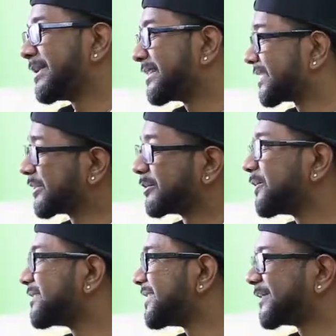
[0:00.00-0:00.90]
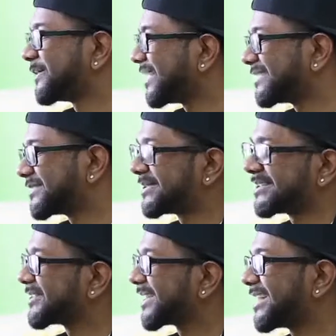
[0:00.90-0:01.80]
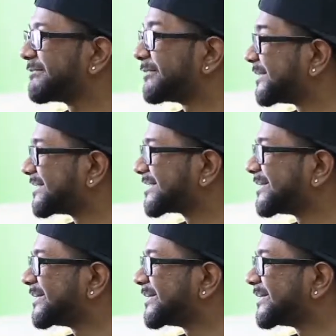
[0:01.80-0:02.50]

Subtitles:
it's like the roti, the rice, the traditional kind of foods too.